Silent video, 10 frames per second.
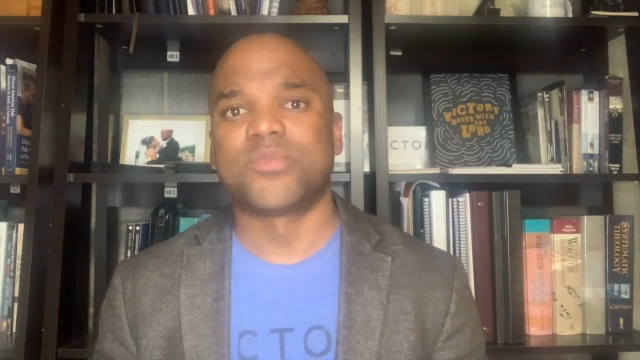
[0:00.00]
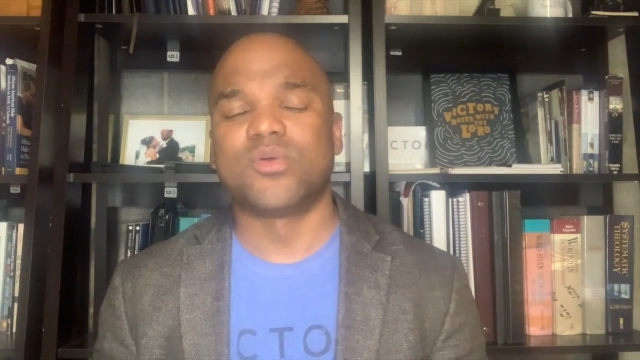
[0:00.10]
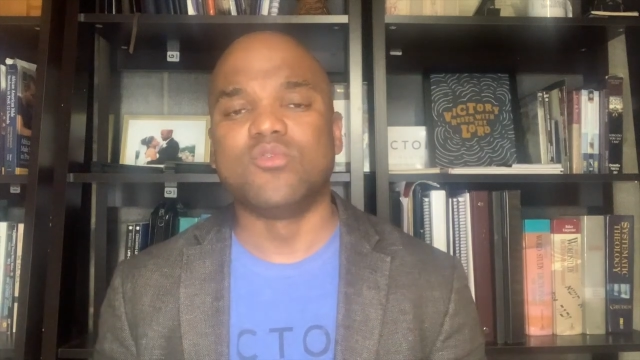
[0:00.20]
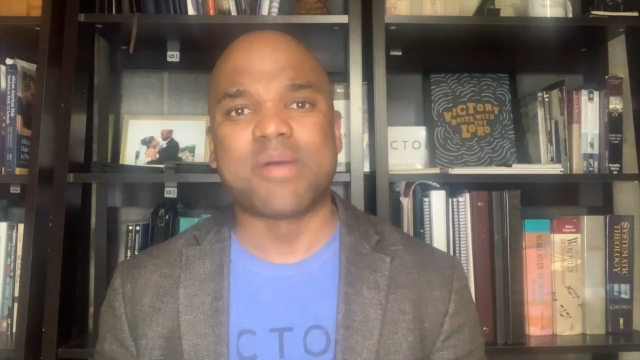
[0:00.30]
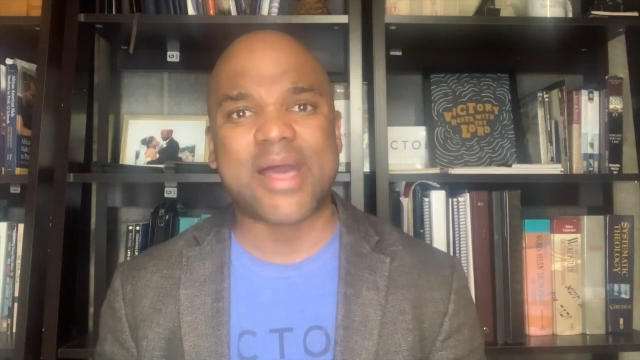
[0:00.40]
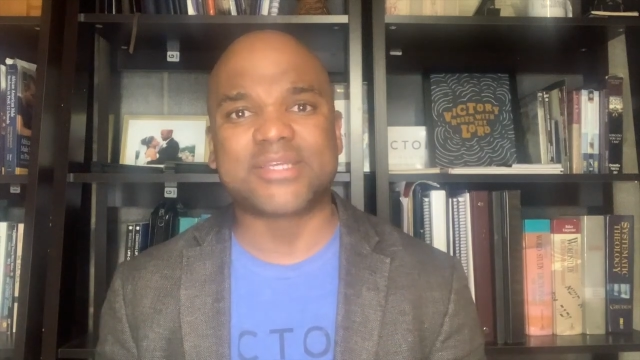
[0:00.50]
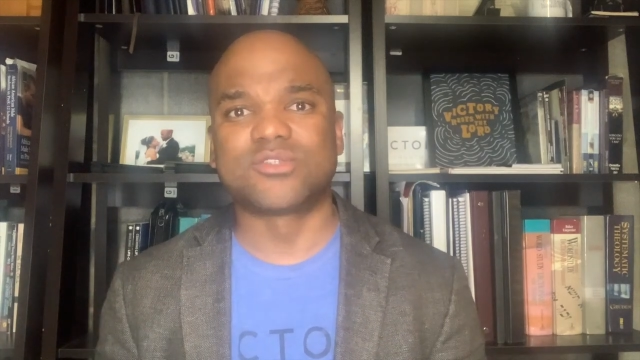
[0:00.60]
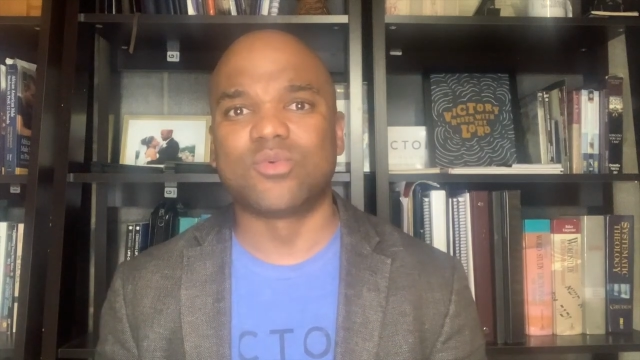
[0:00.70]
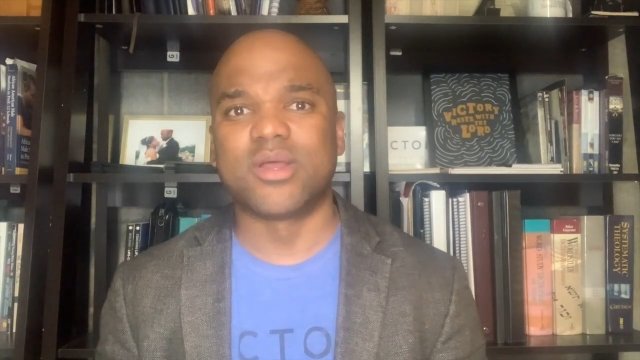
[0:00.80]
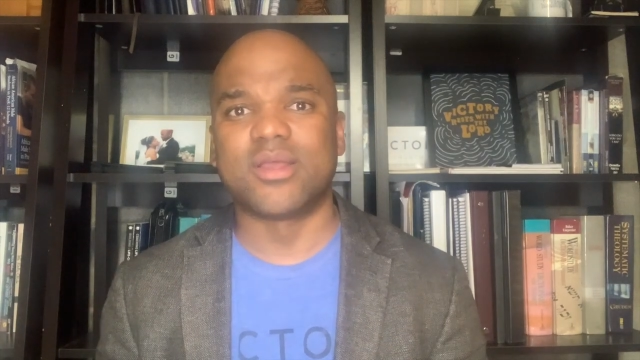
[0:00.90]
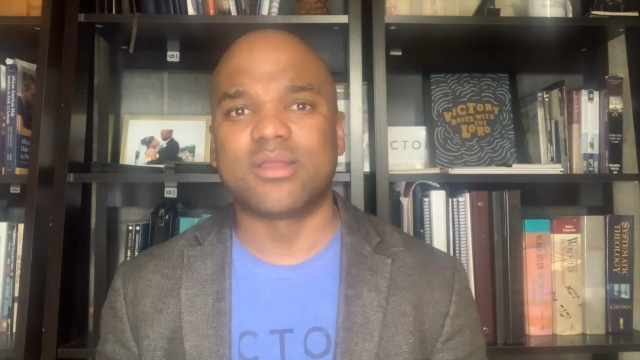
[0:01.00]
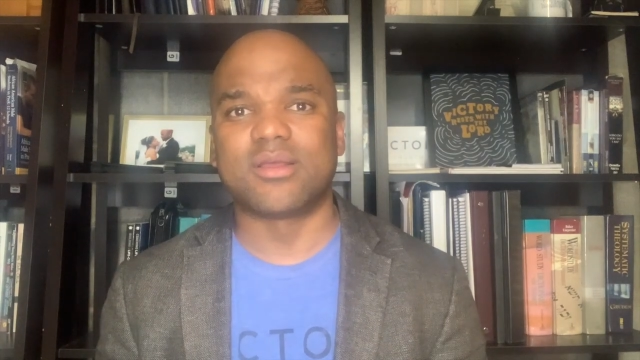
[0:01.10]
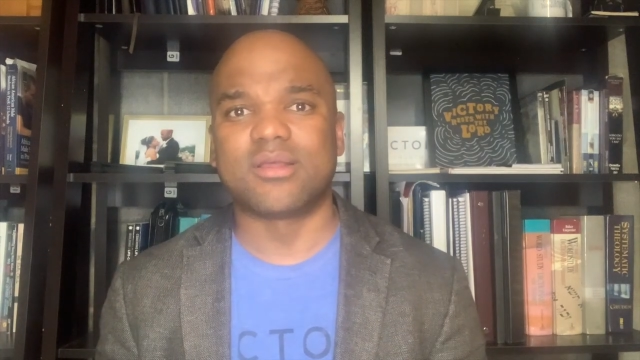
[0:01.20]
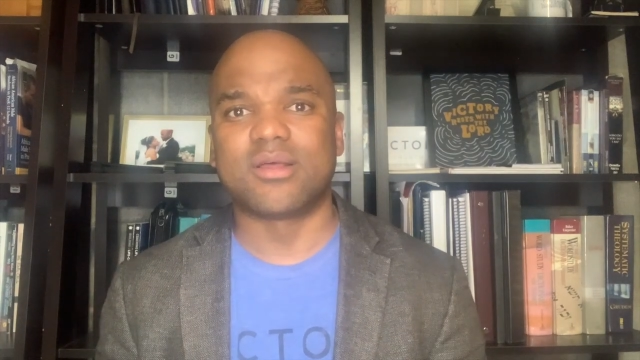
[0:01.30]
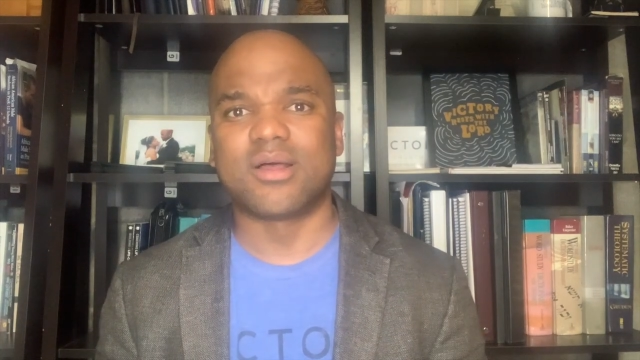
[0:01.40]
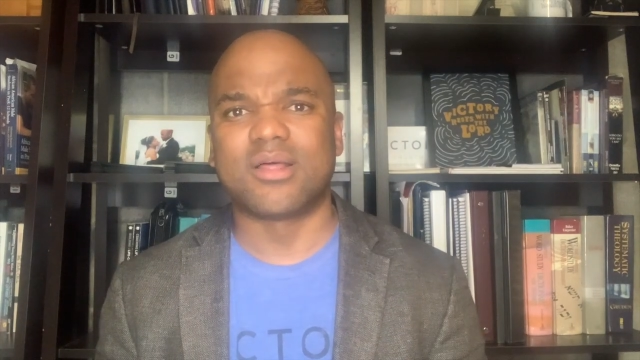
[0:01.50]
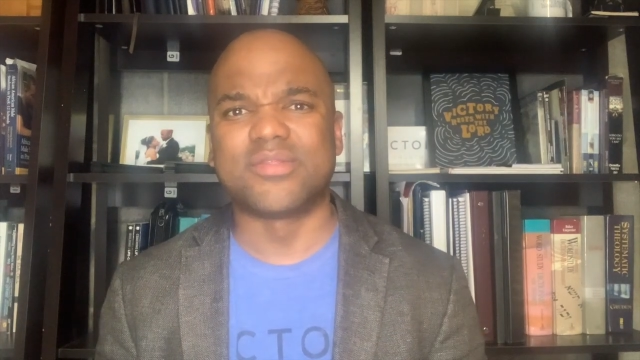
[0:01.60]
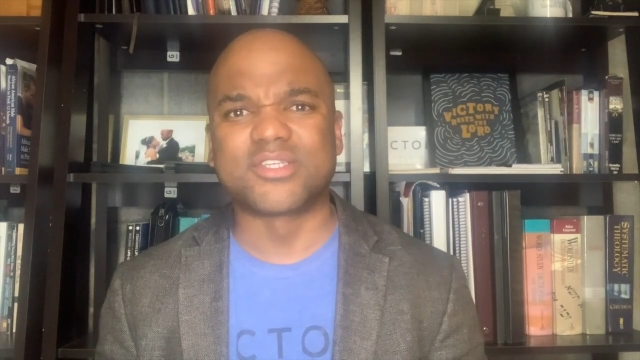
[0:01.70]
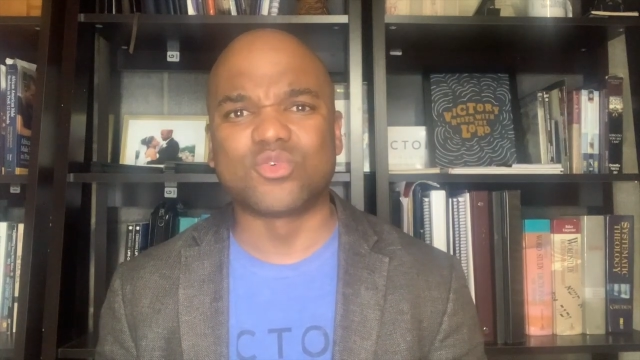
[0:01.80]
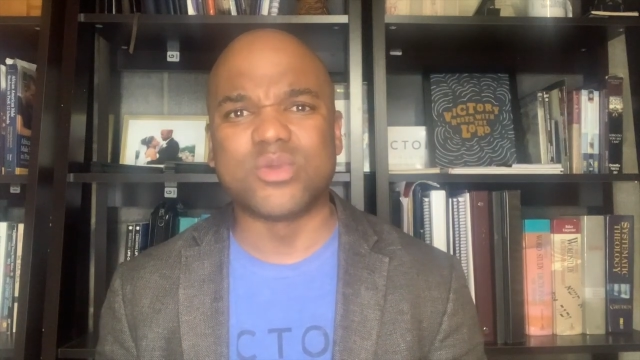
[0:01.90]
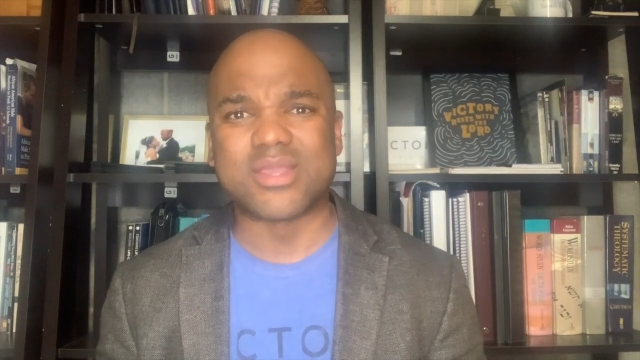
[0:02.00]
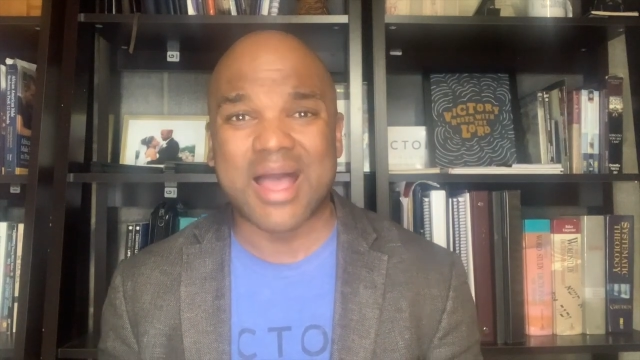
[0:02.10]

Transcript: who passed away uh, this week.